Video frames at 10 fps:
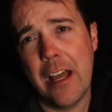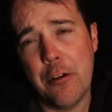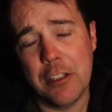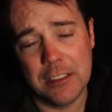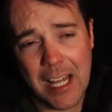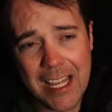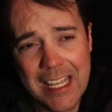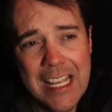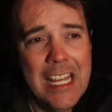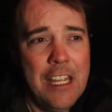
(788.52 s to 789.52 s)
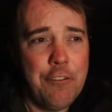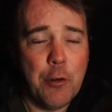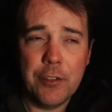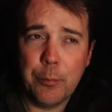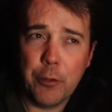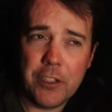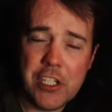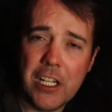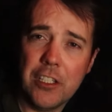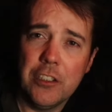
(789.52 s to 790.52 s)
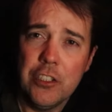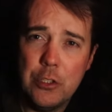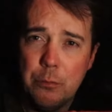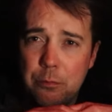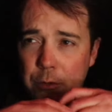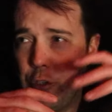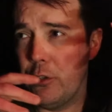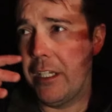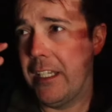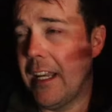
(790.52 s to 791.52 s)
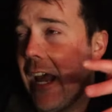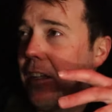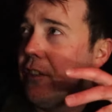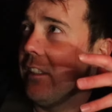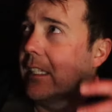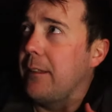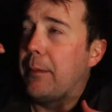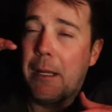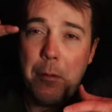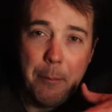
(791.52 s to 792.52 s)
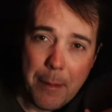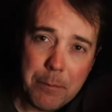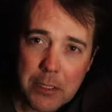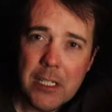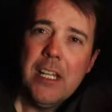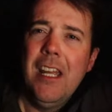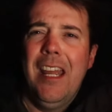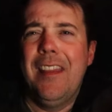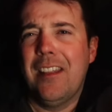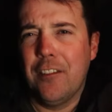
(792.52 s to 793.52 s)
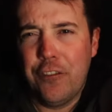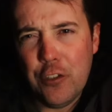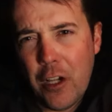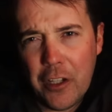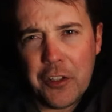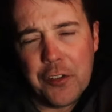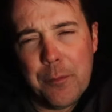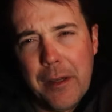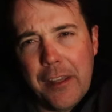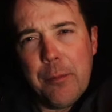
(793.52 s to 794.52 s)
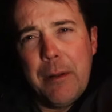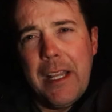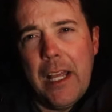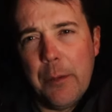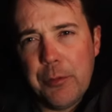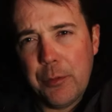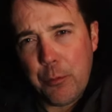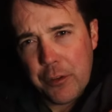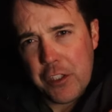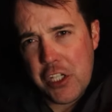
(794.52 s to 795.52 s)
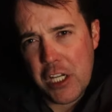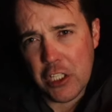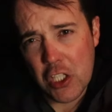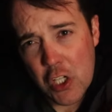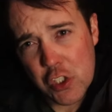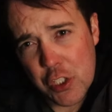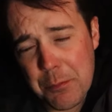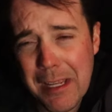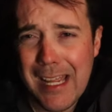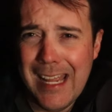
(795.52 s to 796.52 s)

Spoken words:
out a lot. If you want to support the channel, you can actually become a member, and that's a few dollars a month, but it helps support the channel long term.